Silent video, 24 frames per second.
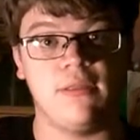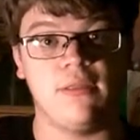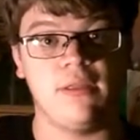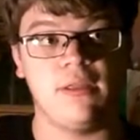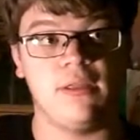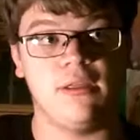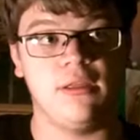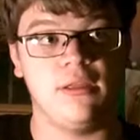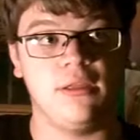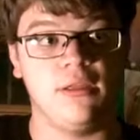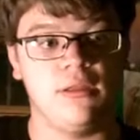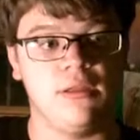
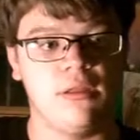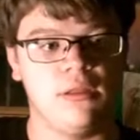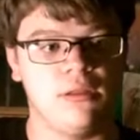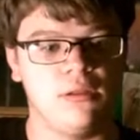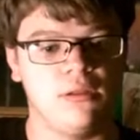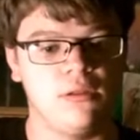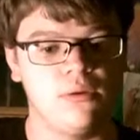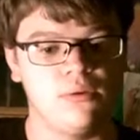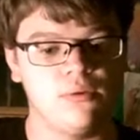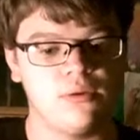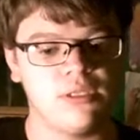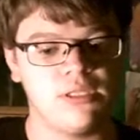the
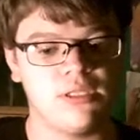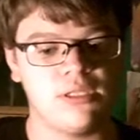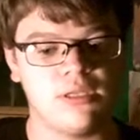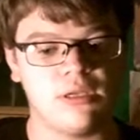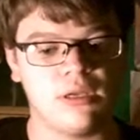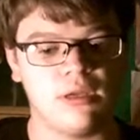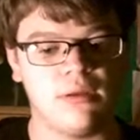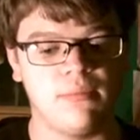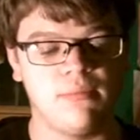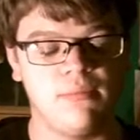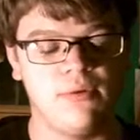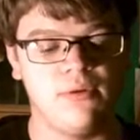
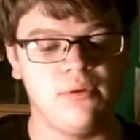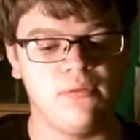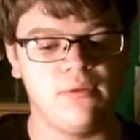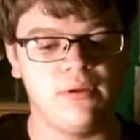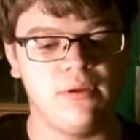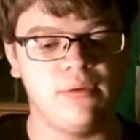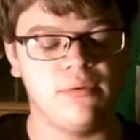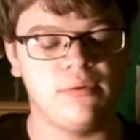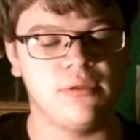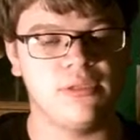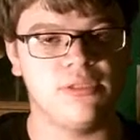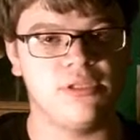newest
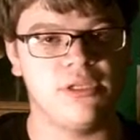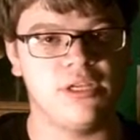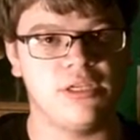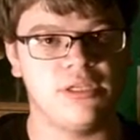movie with